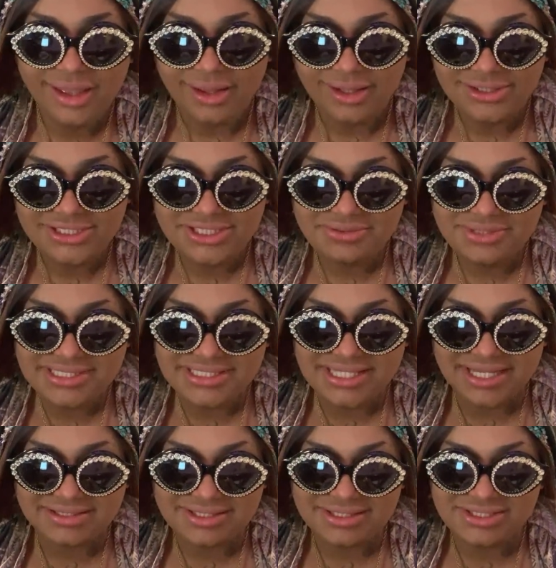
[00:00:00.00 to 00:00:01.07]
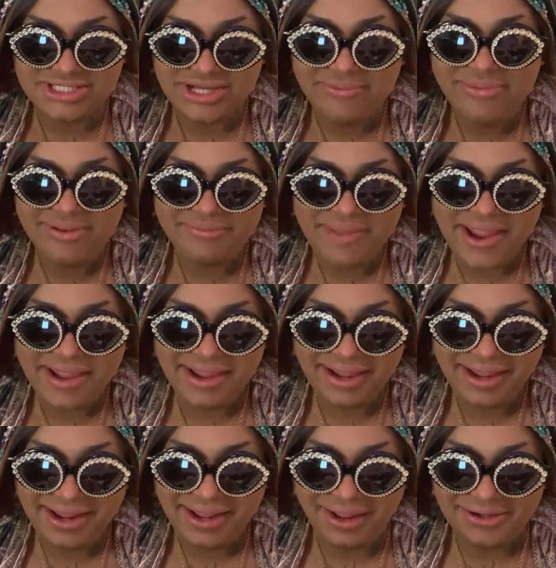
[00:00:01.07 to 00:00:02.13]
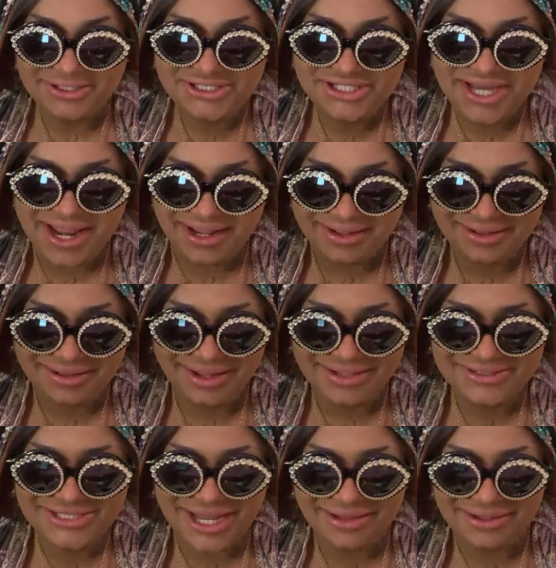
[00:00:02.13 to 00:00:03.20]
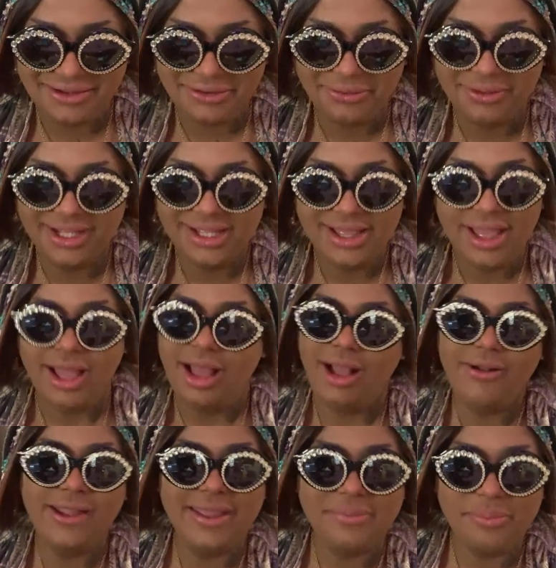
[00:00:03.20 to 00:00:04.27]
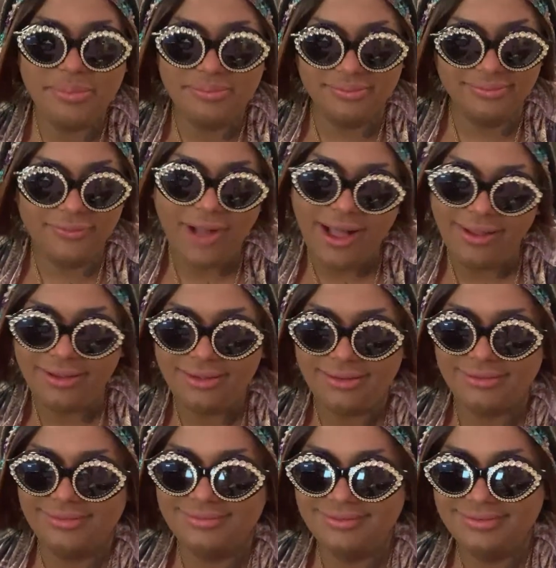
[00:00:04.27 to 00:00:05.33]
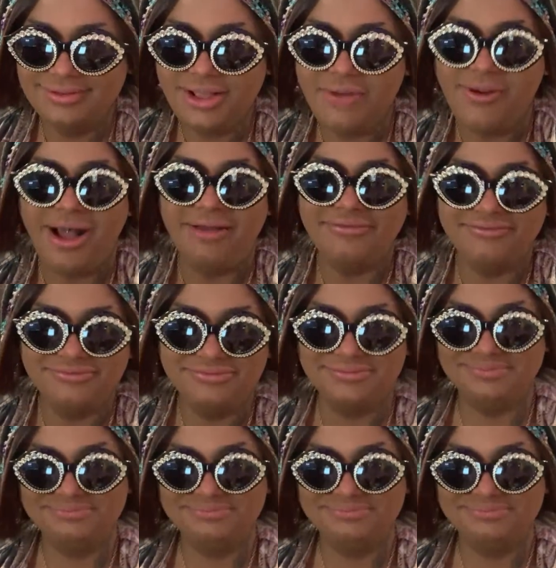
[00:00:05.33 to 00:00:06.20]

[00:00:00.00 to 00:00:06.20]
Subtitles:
She was dancing, jumping, making it shake like jello. Okay, well, go off.